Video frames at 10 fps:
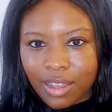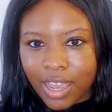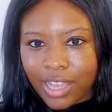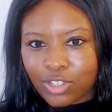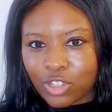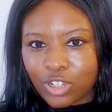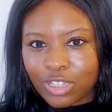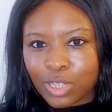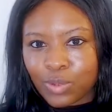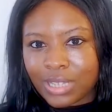answers
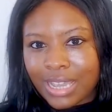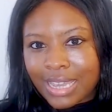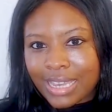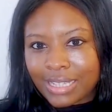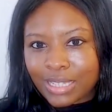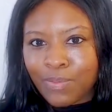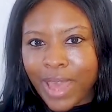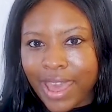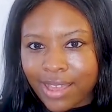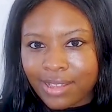because we're saying it
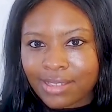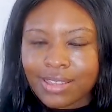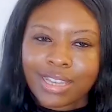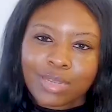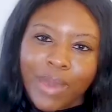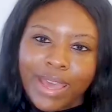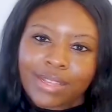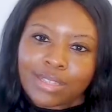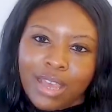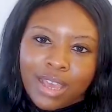depends. It
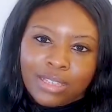depends.